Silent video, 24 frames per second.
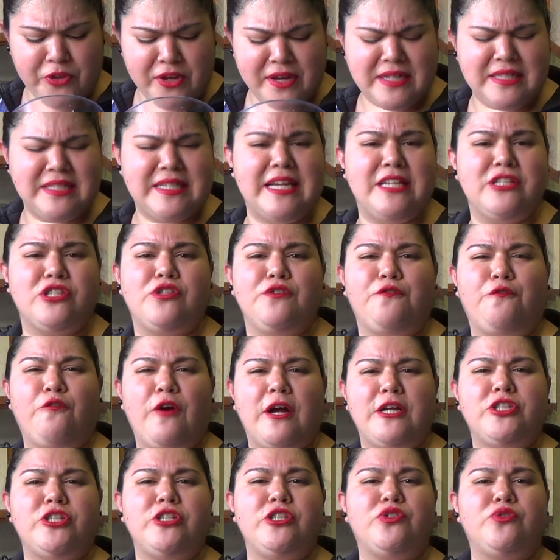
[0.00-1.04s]
You can taste the
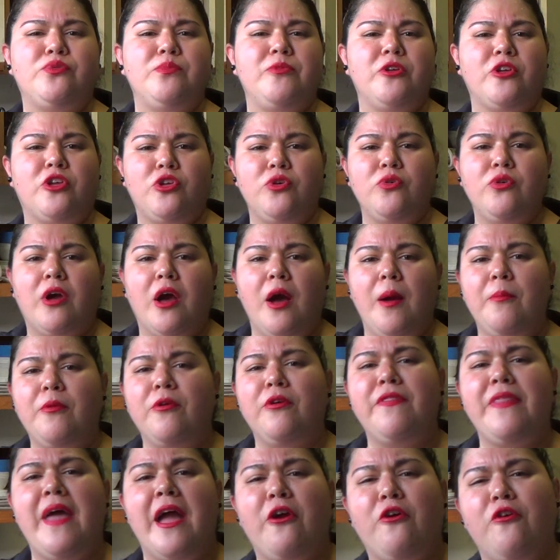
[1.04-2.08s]
freshness from the cucumber
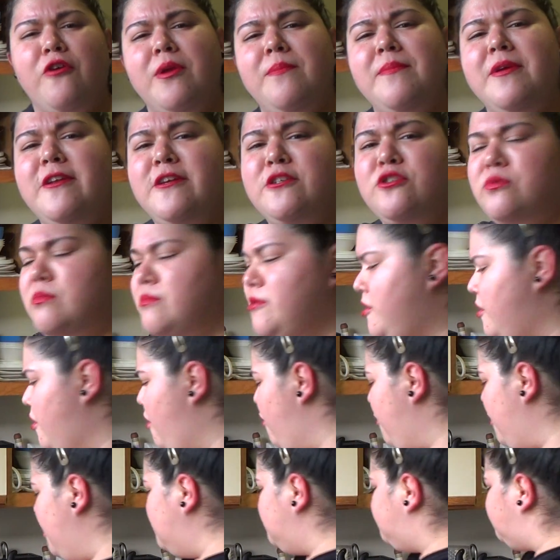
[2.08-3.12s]
and that creaminess from the
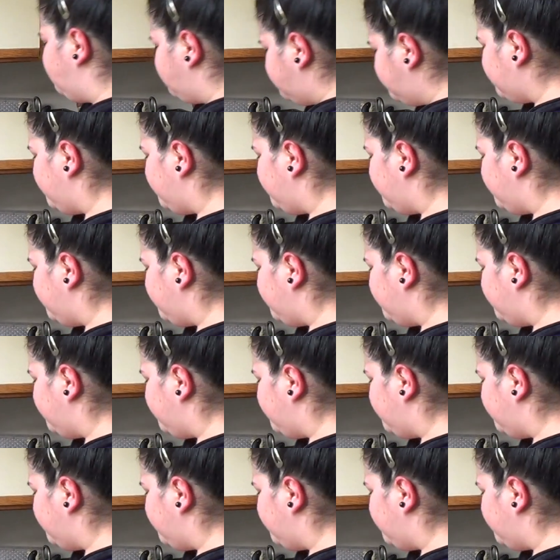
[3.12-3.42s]
yogurt.